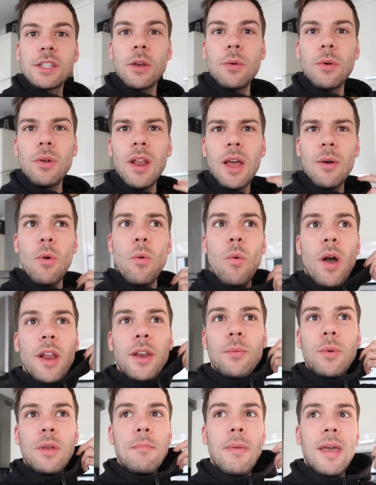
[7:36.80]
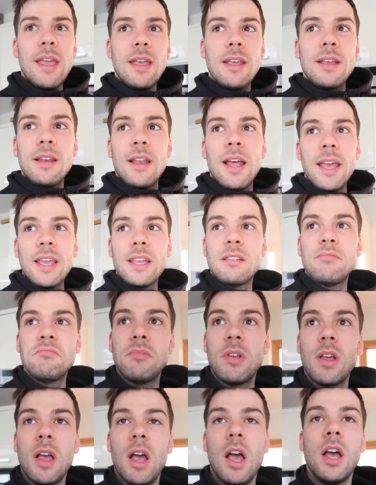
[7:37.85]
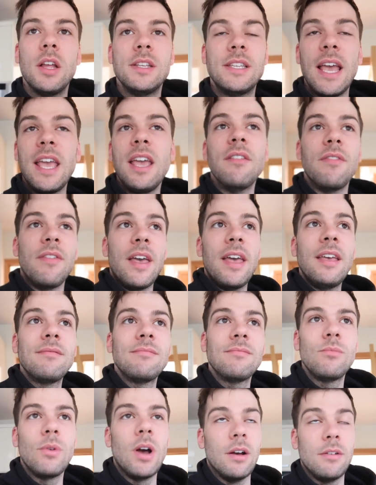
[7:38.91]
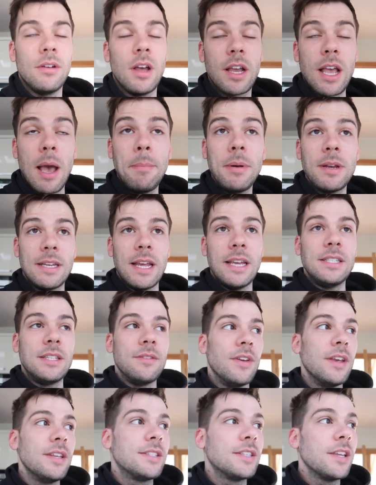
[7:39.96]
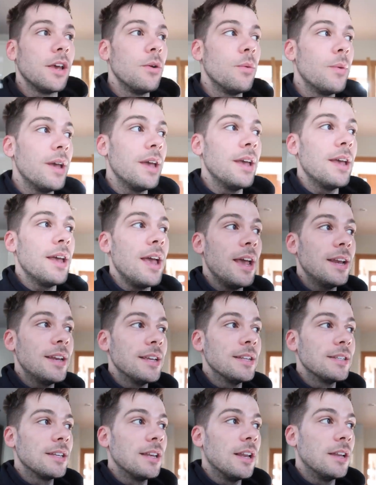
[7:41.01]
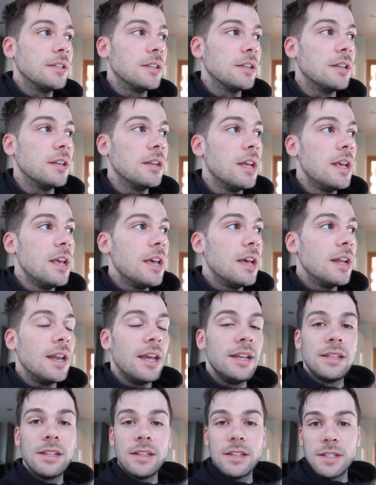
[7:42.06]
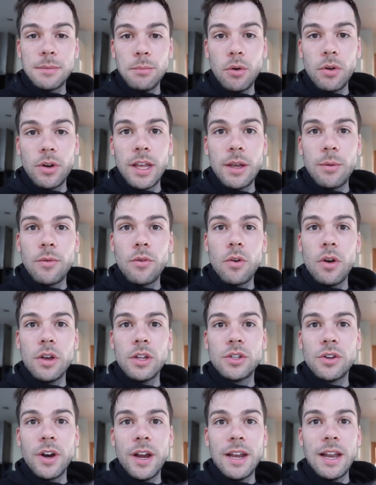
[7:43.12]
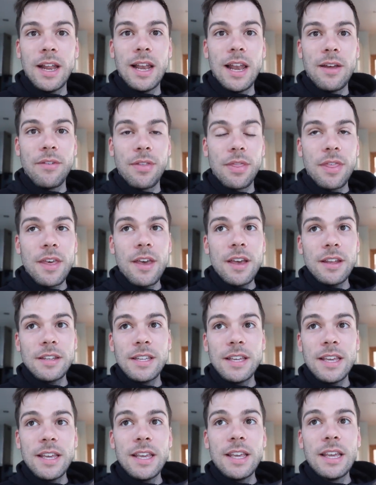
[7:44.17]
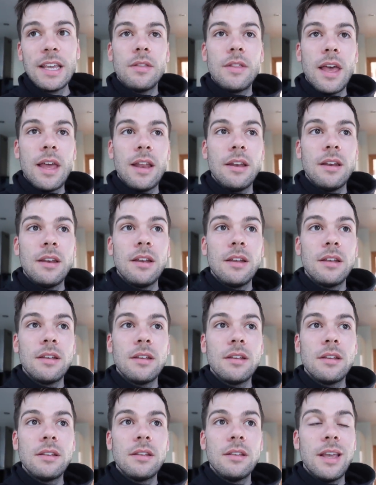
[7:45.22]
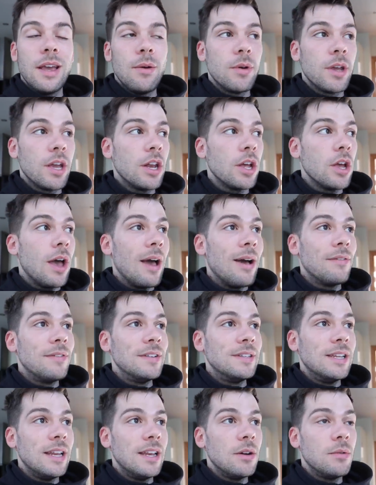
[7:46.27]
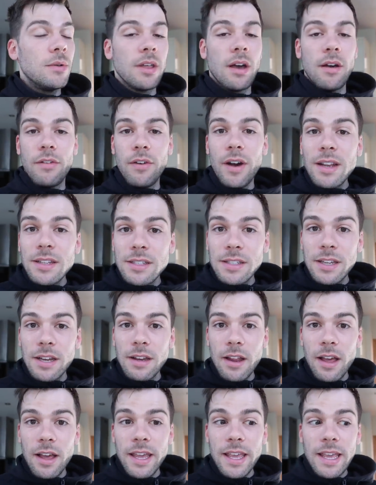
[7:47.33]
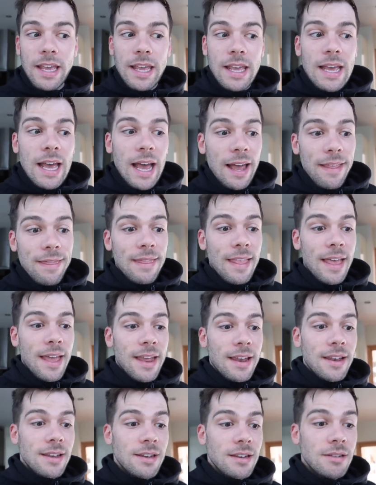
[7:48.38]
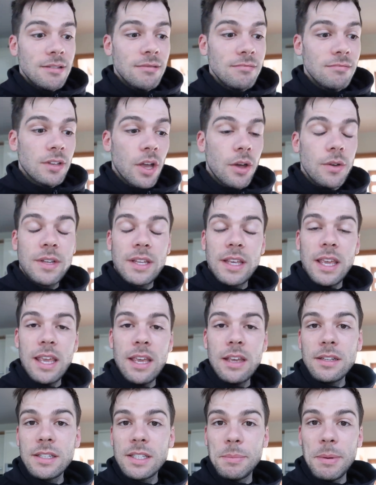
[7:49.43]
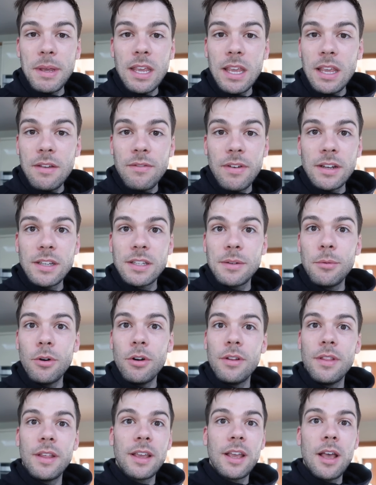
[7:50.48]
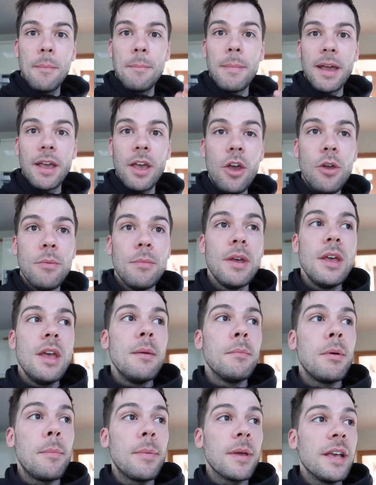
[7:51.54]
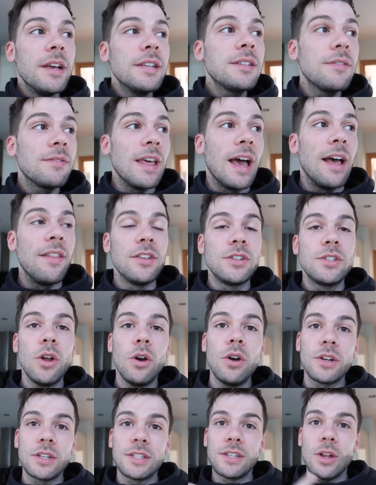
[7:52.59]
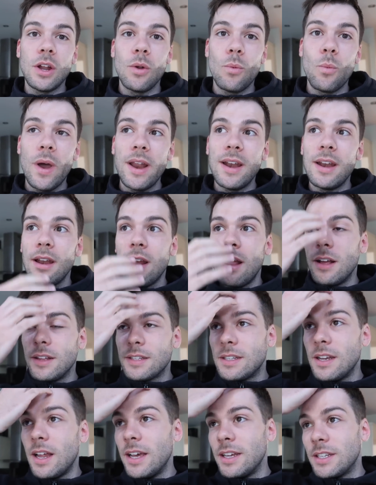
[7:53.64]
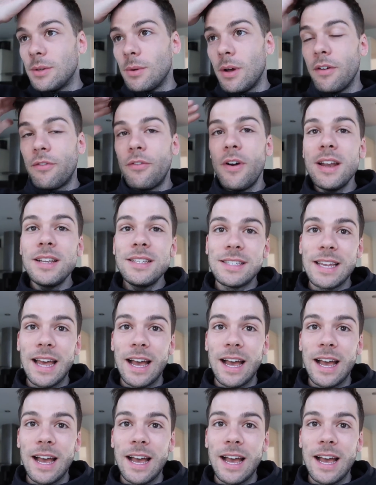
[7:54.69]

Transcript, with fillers: so we're like, well, why don't we make like a day of it, well, a couple of days of it. So we're heading into London later this morning. We've got a train at eleven thirty. Then, yeah, we're gonna go out for dinner with our friends tonight and then go to Keegan's speaking event tomorrow and then come back home. But because of that, the dogs went last night to our friend's